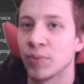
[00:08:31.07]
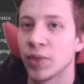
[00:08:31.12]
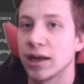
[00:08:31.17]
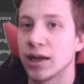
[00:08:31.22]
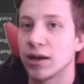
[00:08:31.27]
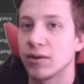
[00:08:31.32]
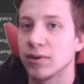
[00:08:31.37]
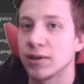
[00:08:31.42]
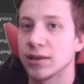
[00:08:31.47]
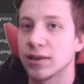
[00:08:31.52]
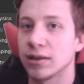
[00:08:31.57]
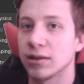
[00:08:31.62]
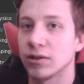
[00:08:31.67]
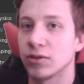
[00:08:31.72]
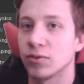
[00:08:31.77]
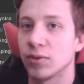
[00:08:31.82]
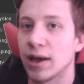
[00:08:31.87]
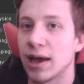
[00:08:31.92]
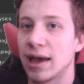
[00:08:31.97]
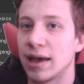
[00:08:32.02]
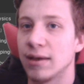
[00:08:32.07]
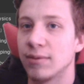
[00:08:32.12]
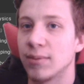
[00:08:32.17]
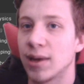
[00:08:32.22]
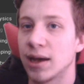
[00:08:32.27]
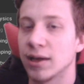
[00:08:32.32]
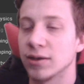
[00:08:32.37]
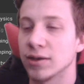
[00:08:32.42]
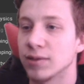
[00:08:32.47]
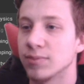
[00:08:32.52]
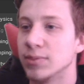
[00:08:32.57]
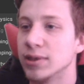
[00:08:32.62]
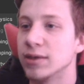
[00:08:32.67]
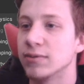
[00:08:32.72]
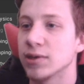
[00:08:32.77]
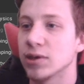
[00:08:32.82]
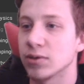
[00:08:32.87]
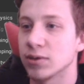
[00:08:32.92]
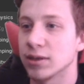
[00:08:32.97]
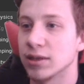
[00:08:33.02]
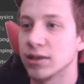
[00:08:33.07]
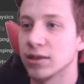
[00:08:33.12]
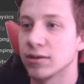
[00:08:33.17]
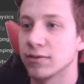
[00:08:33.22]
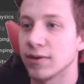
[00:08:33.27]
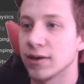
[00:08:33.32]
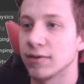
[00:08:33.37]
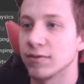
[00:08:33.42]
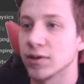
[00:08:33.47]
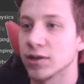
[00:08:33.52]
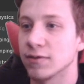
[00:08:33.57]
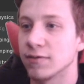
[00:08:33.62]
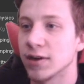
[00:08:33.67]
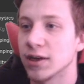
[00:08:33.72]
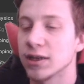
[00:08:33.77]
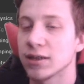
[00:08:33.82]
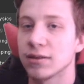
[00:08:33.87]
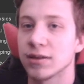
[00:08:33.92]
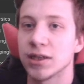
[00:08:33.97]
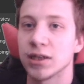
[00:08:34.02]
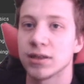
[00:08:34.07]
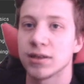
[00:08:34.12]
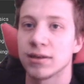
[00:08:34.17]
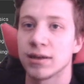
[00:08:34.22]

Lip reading: Right now it's into A minus B because this one was first.